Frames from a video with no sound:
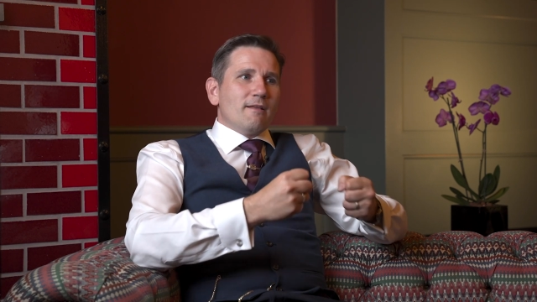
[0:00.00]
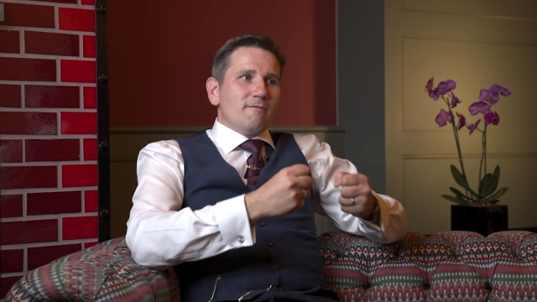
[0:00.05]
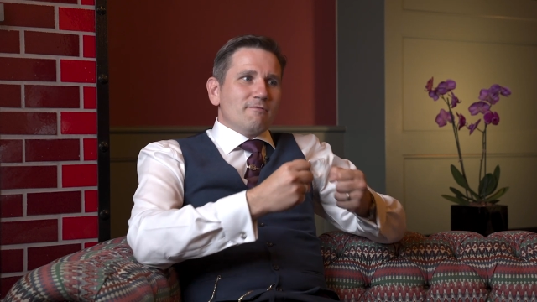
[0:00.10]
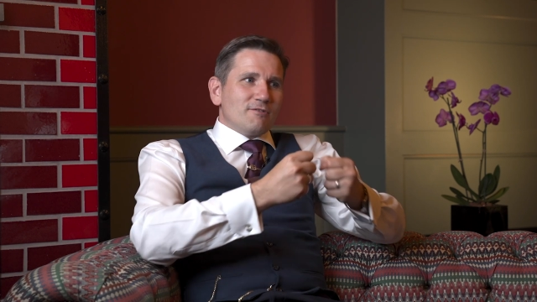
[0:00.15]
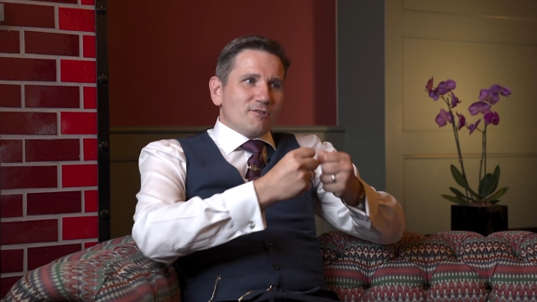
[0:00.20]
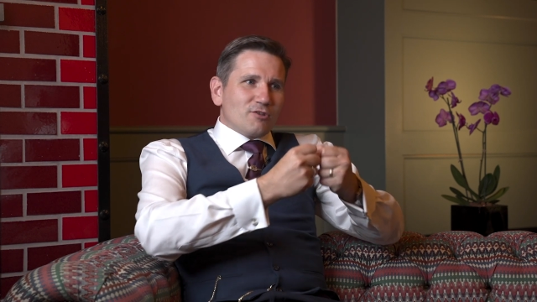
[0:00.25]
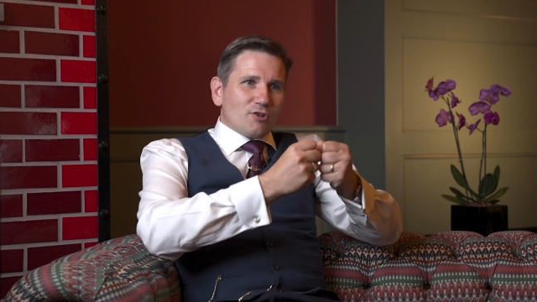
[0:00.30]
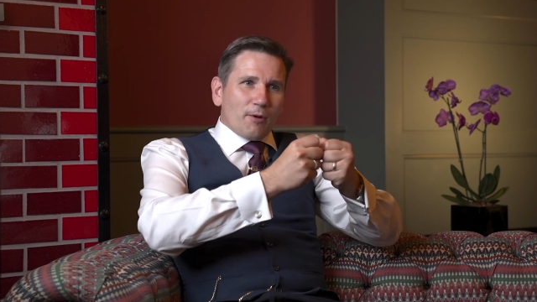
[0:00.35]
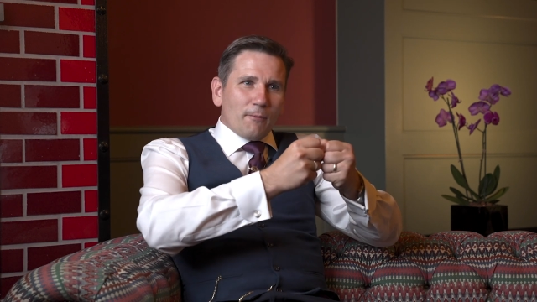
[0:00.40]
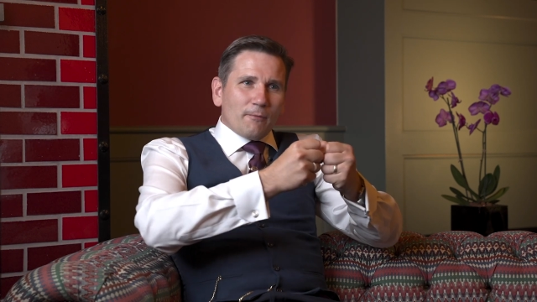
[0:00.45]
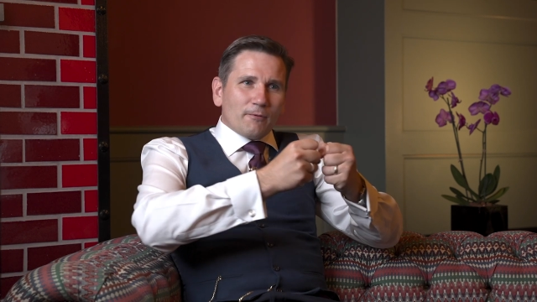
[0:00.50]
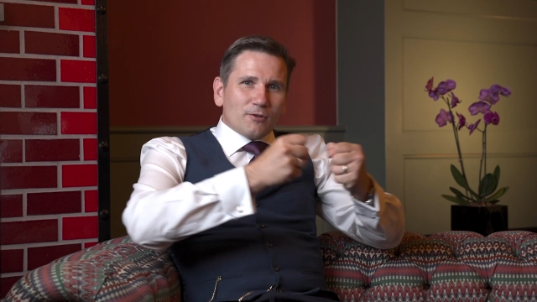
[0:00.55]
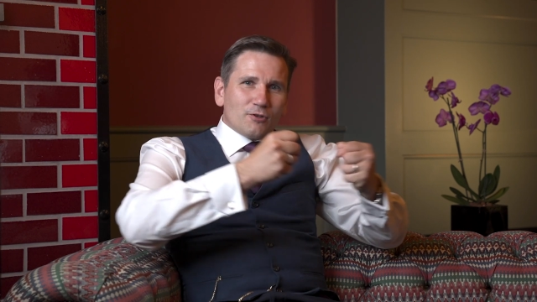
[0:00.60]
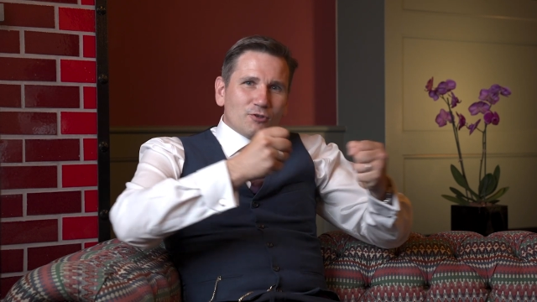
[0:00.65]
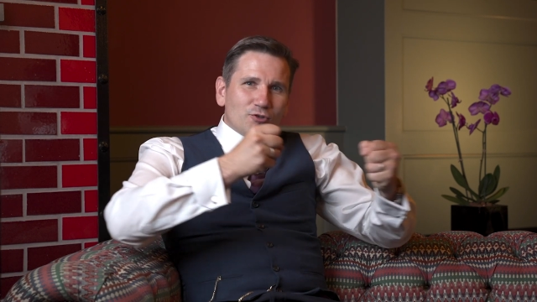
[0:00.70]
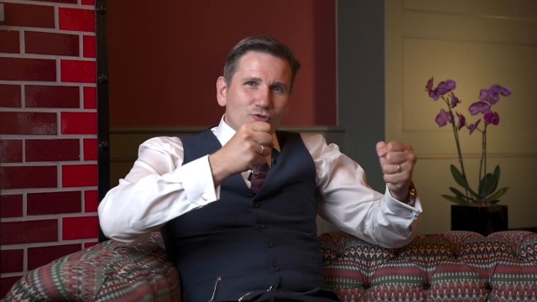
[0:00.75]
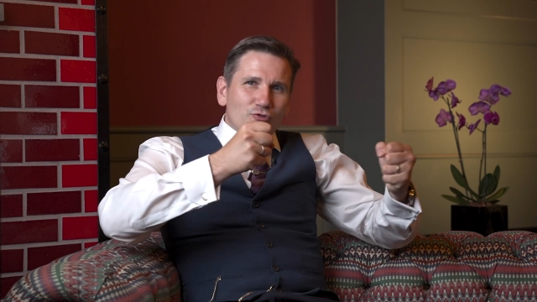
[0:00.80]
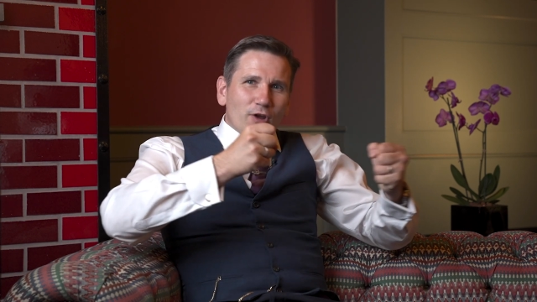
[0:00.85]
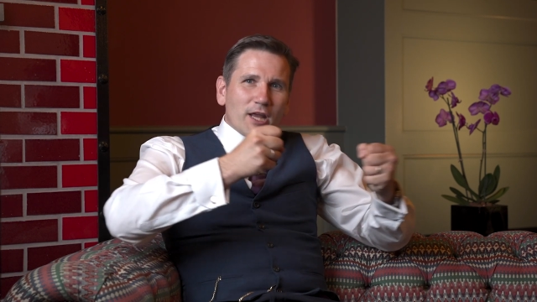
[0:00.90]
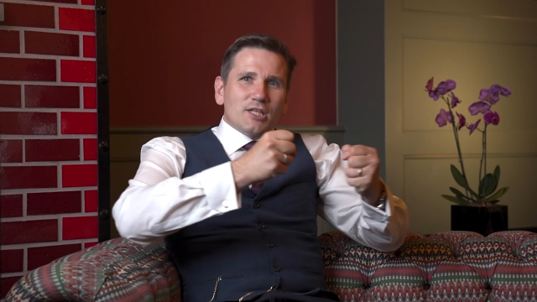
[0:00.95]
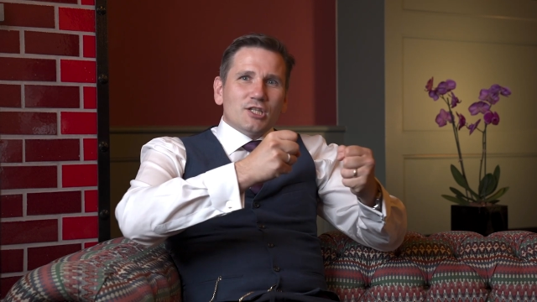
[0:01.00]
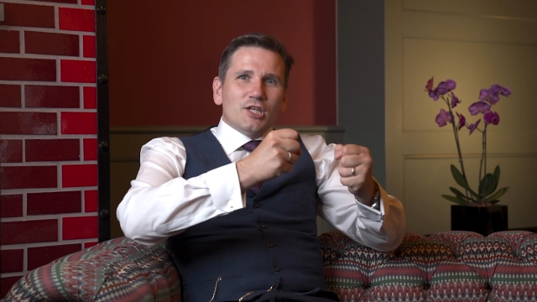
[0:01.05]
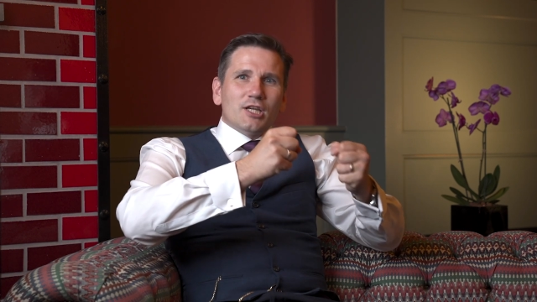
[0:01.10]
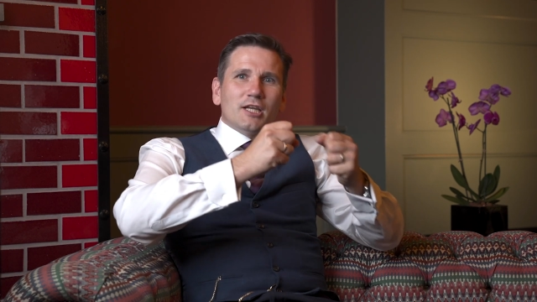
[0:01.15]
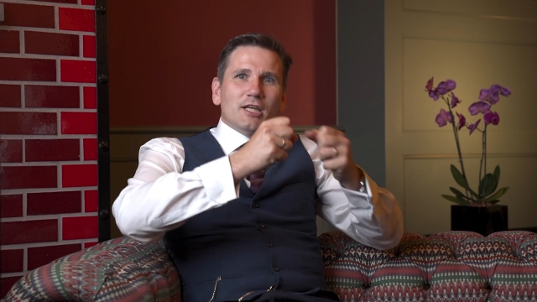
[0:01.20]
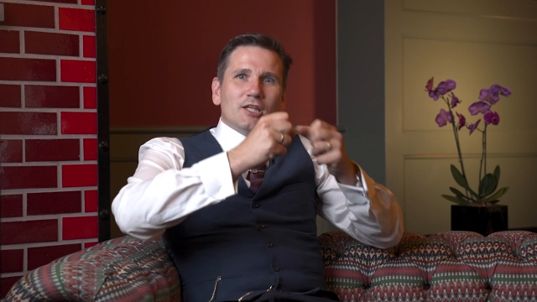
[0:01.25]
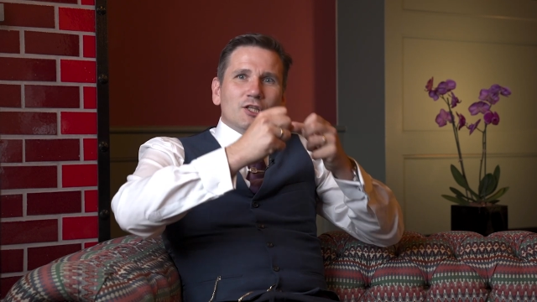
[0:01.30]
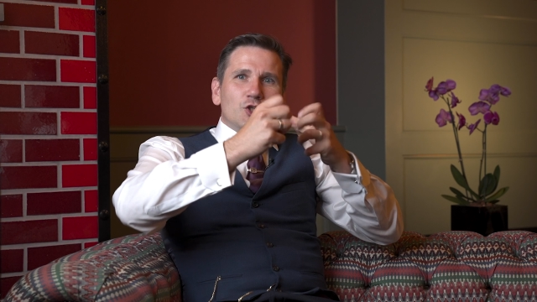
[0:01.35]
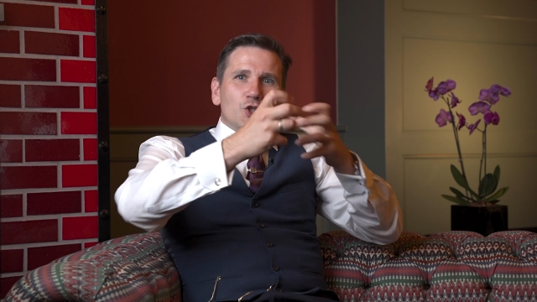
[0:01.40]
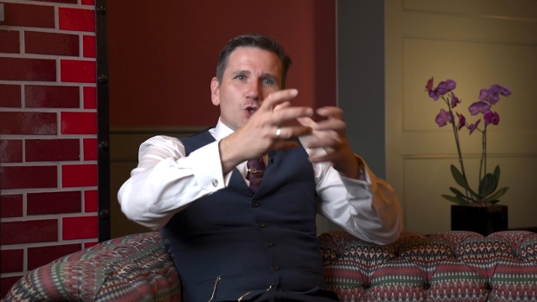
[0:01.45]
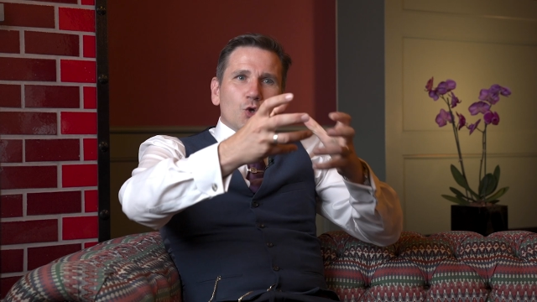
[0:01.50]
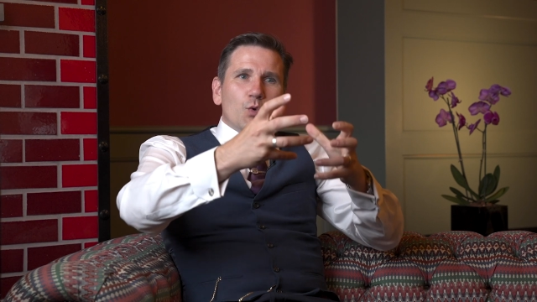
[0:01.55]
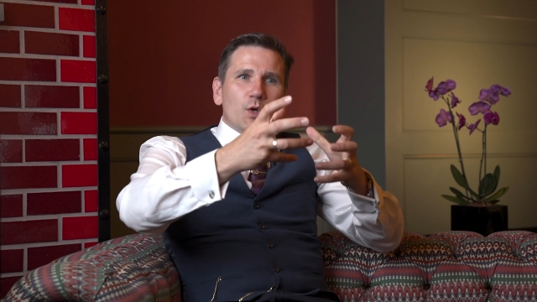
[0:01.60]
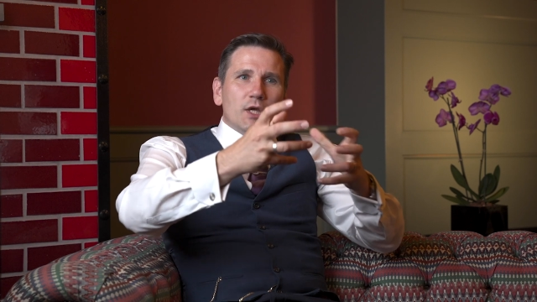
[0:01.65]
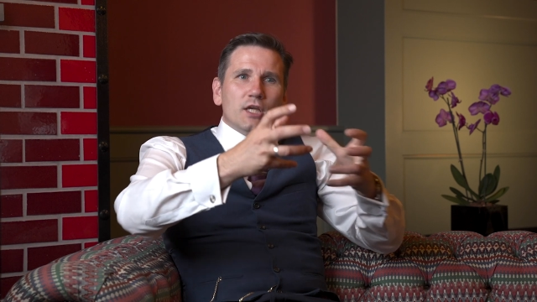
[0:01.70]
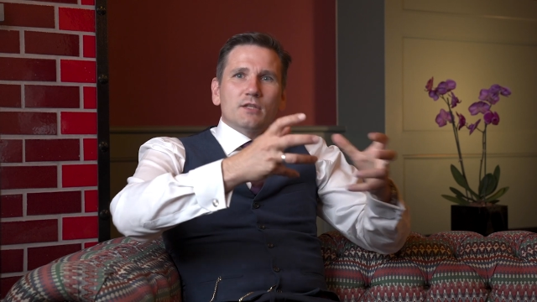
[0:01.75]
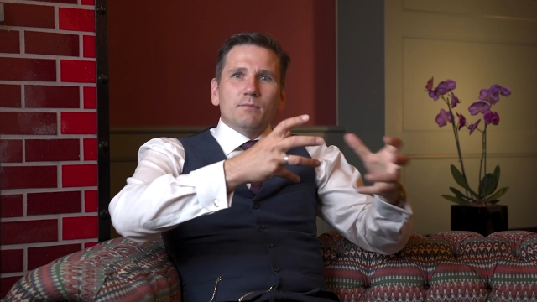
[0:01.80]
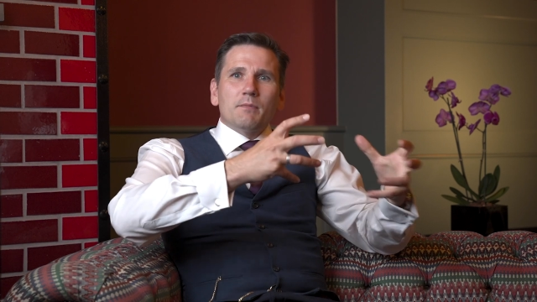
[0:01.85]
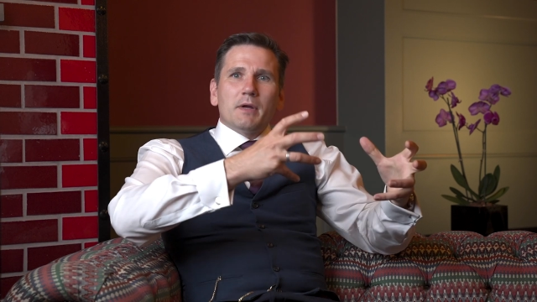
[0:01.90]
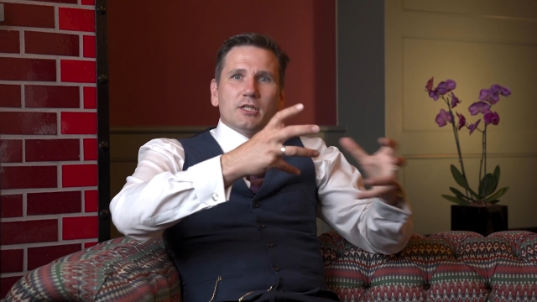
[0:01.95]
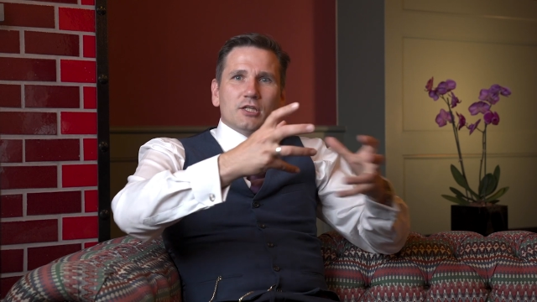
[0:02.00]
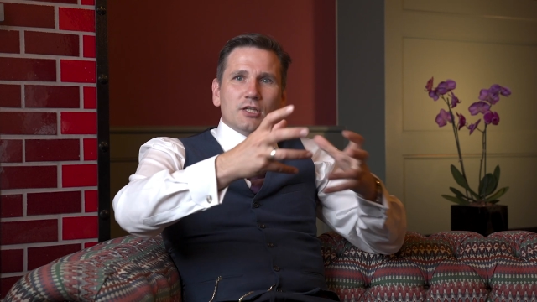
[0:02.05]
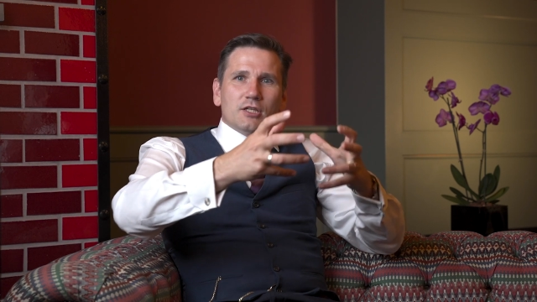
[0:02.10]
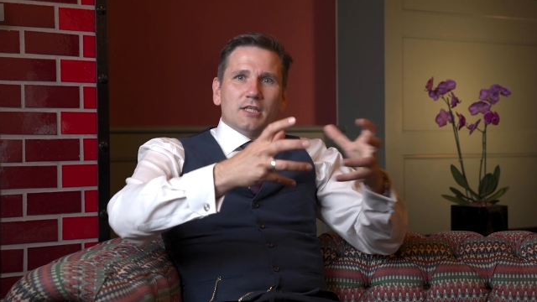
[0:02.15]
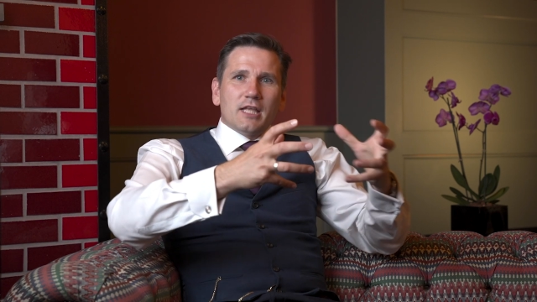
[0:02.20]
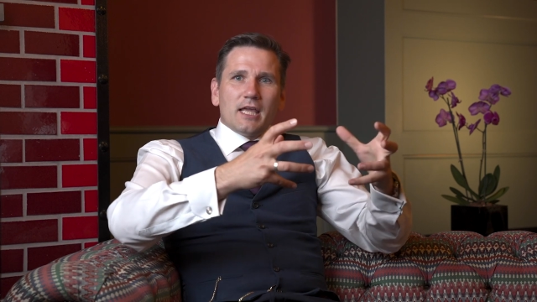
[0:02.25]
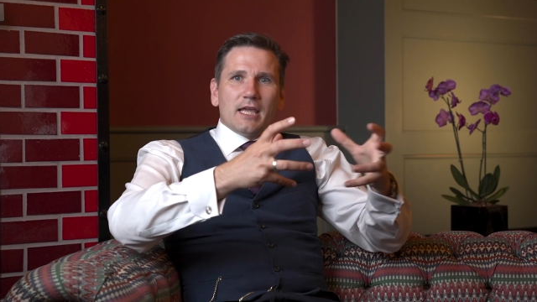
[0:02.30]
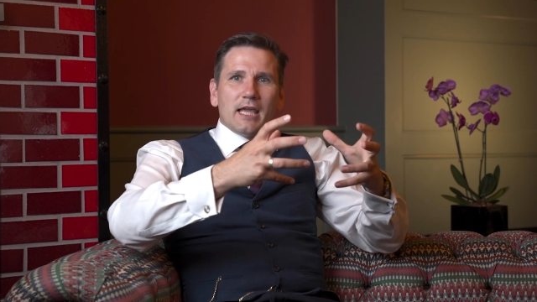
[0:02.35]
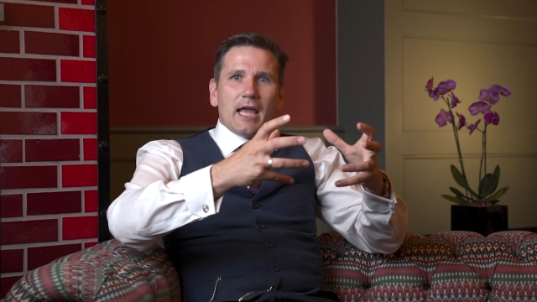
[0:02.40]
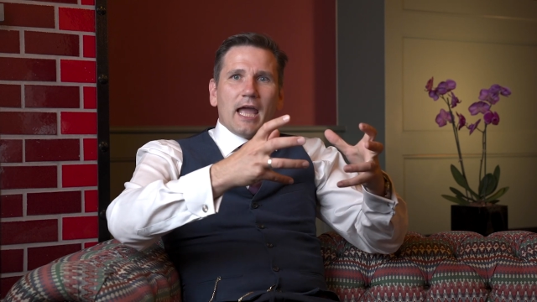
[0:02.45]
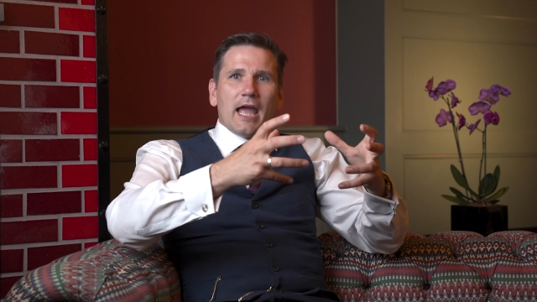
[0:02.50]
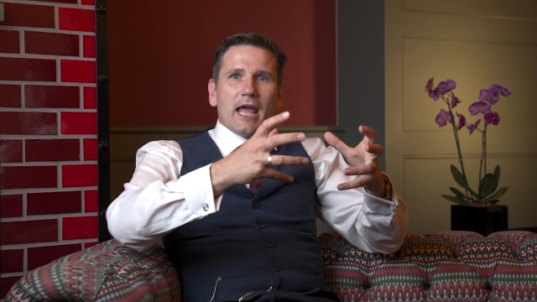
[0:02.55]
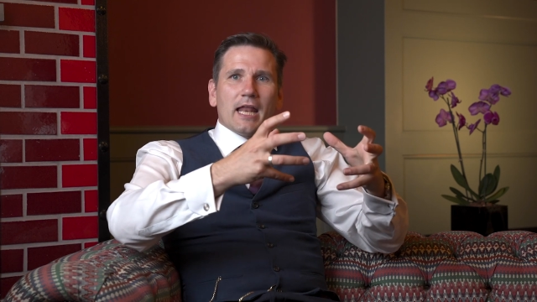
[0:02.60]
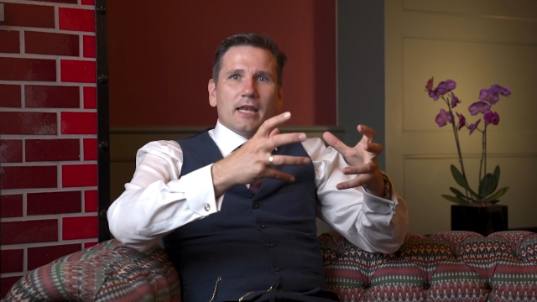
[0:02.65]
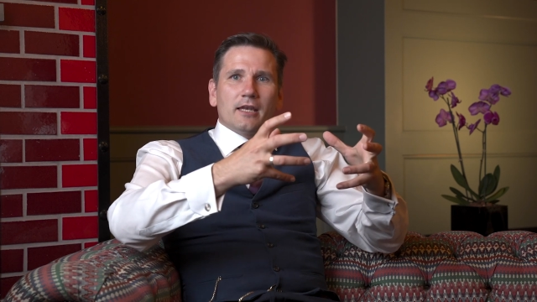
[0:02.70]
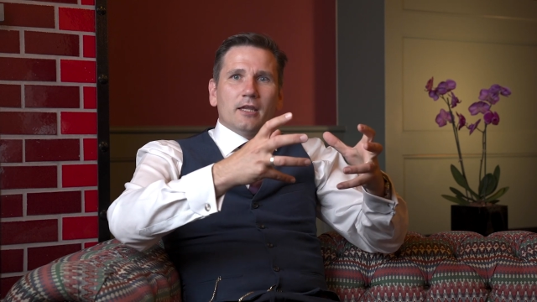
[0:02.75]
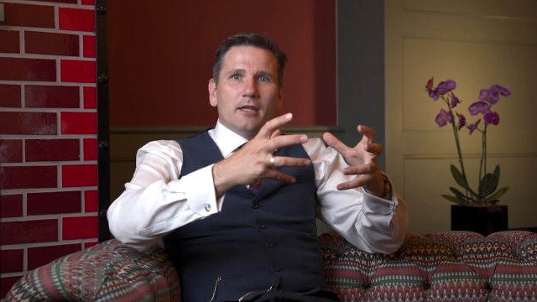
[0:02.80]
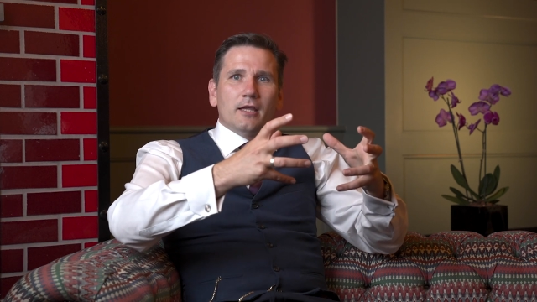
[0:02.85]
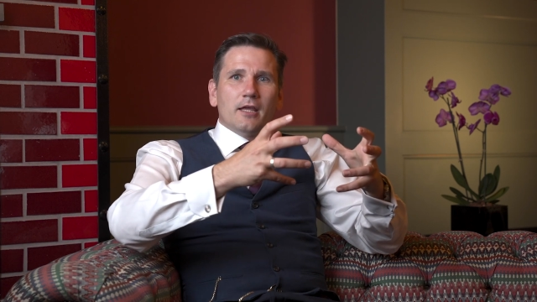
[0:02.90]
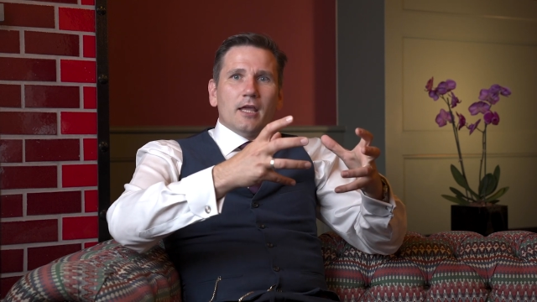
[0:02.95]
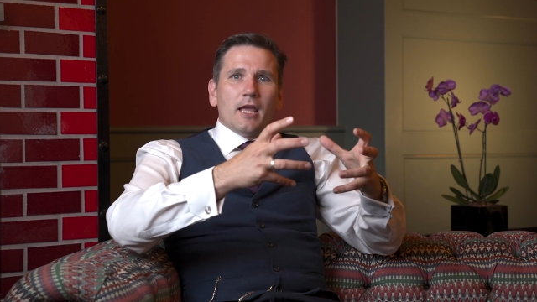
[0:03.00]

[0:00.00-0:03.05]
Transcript: start stretching and doing as much as they can.